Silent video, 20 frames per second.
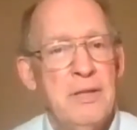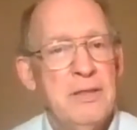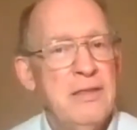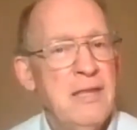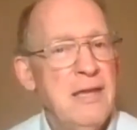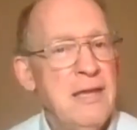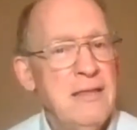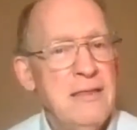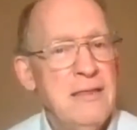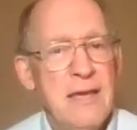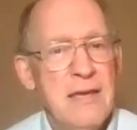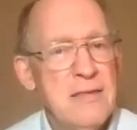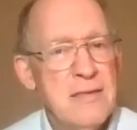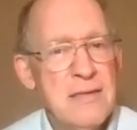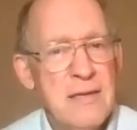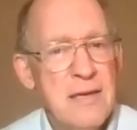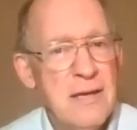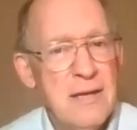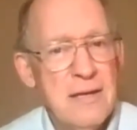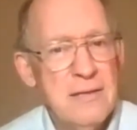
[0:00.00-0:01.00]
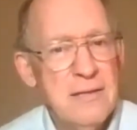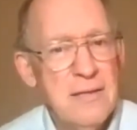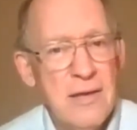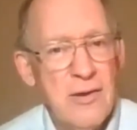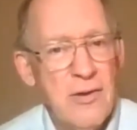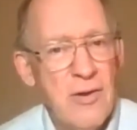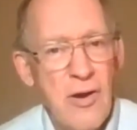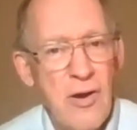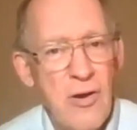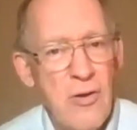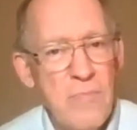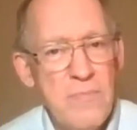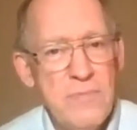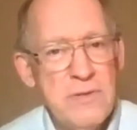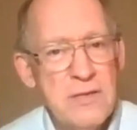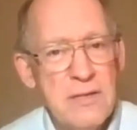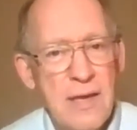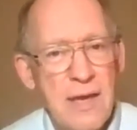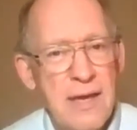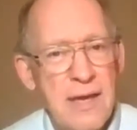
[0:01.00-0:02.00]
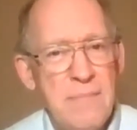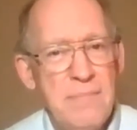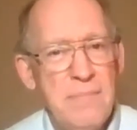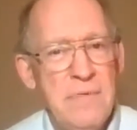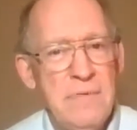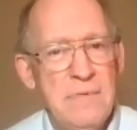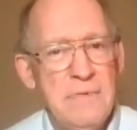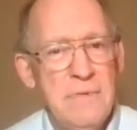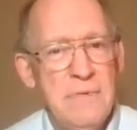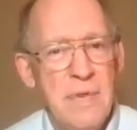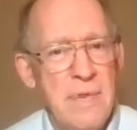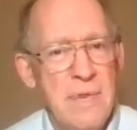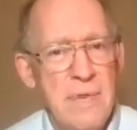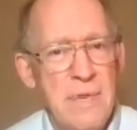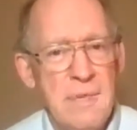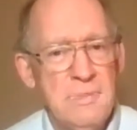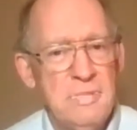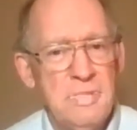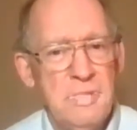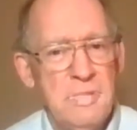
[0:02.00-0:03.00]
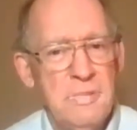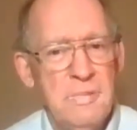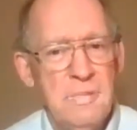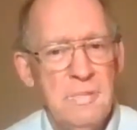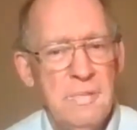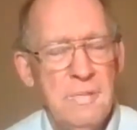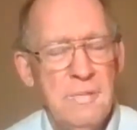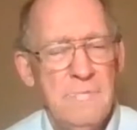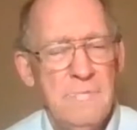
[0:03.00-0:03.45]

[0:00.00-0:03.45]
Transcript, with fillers: But then they said their hopes had been dashed.